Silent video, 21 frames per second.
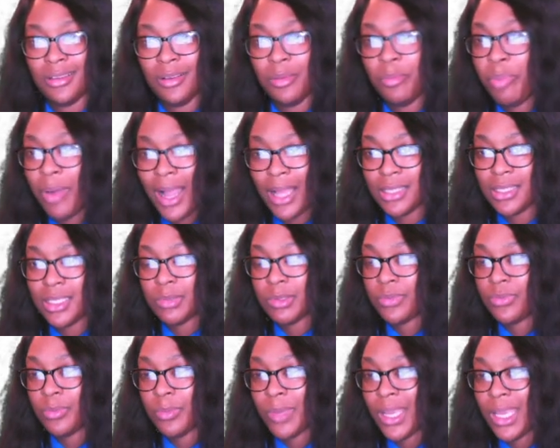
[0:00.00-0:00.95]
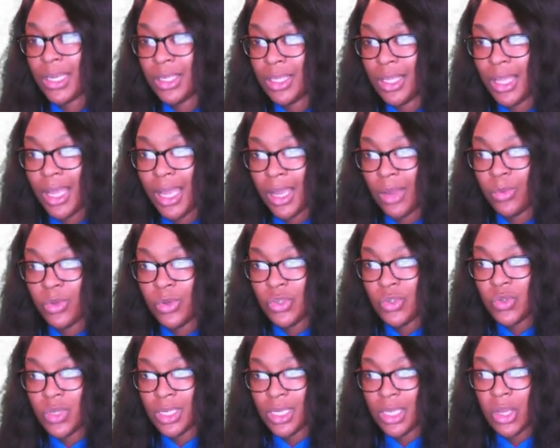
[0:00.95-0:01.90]
buy something from Antonline when
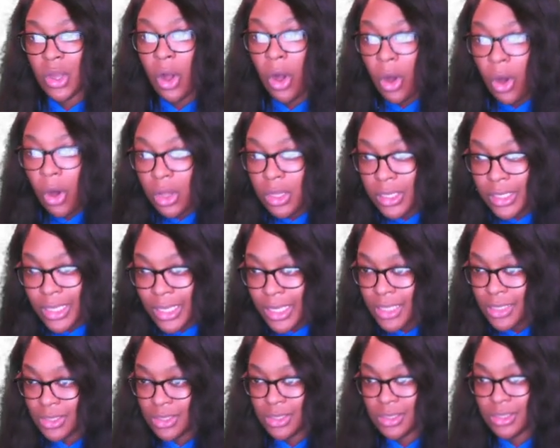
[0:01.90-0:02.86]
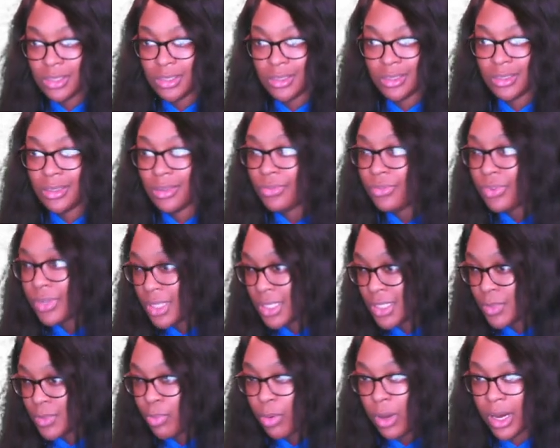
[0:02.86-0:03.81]
you can get all of this for
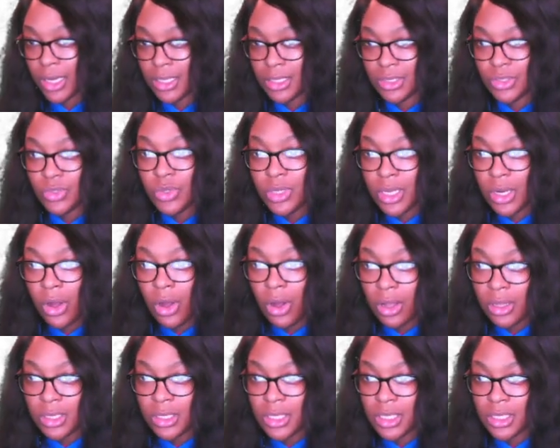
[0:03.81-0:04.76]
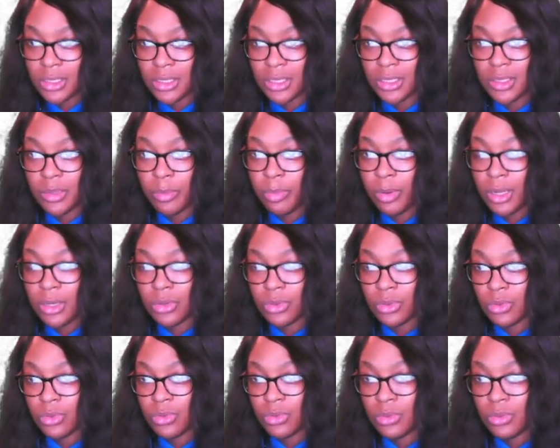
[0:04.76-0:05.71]
this price? You get all of this. It's a
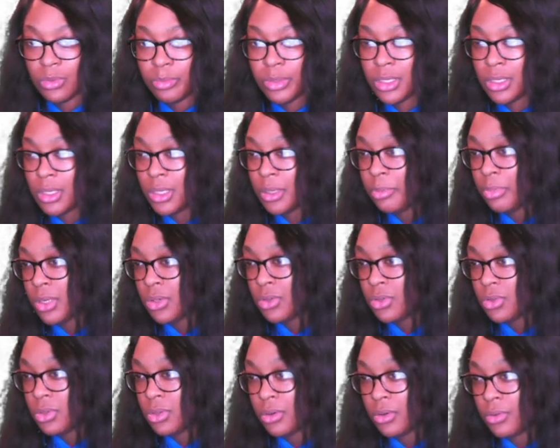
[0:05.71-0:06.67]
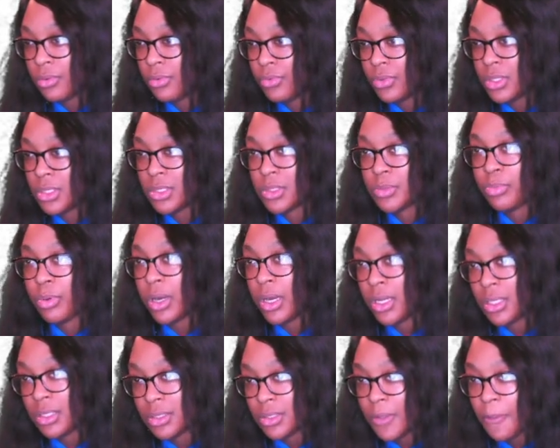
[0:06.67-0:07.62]
bundle, pretty good bundle deal for this
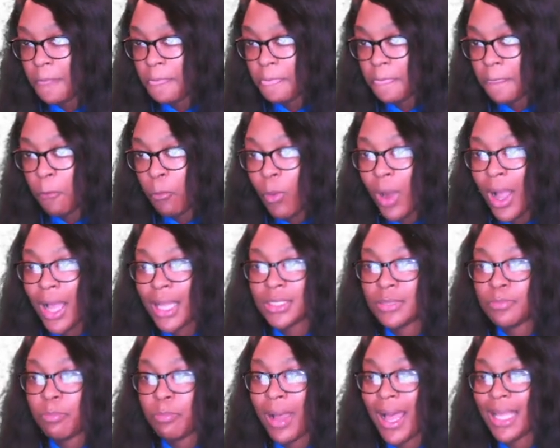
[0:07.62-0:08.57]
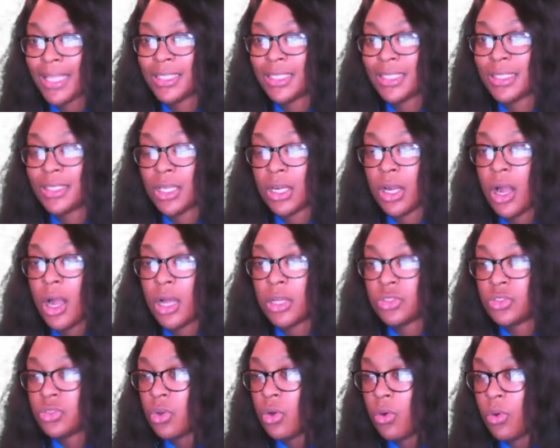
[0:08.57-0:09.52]
price. Why buy just a
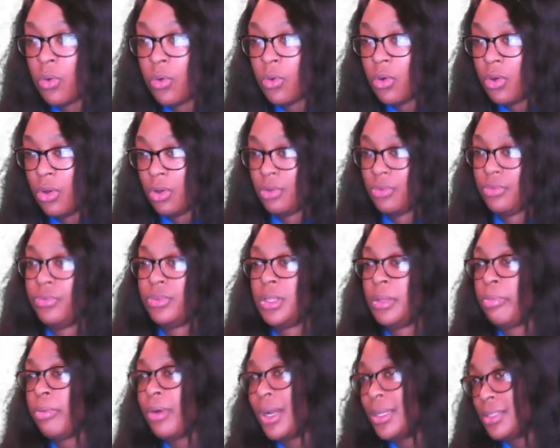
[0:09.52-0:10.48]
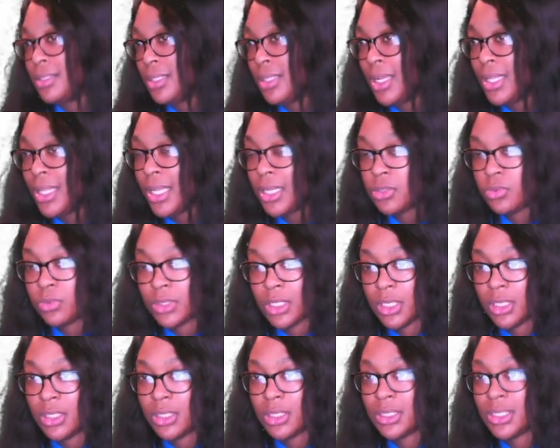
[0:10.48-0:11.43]
console for the price of that. That's
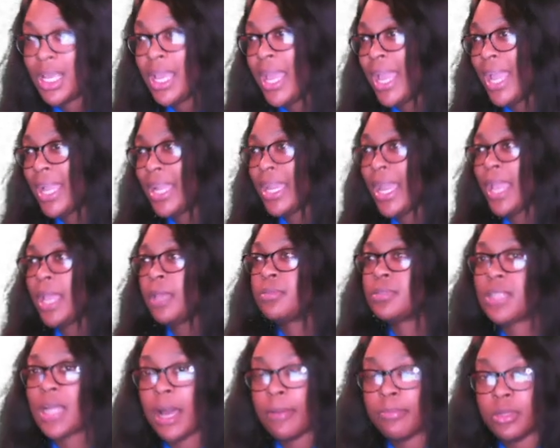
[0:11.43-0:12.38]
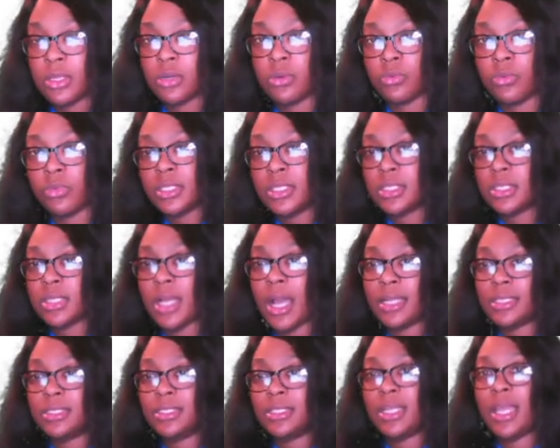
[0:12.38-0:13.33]
ridiculous. And GameStop did a
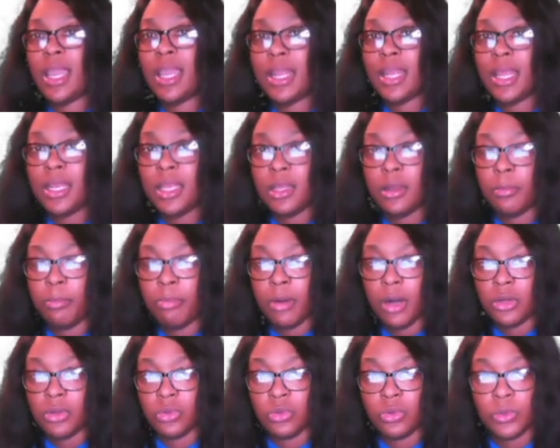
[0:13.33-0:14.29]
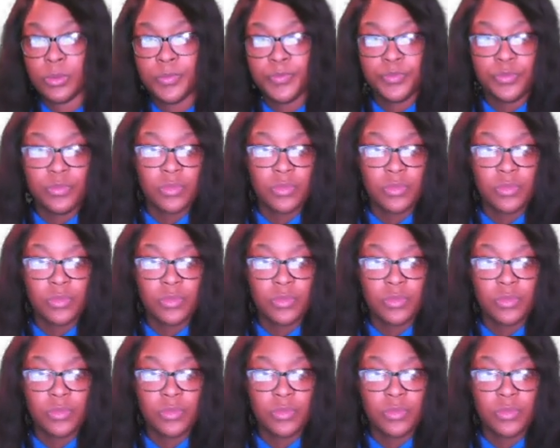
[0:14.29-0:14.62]
restock today. They did a bundle.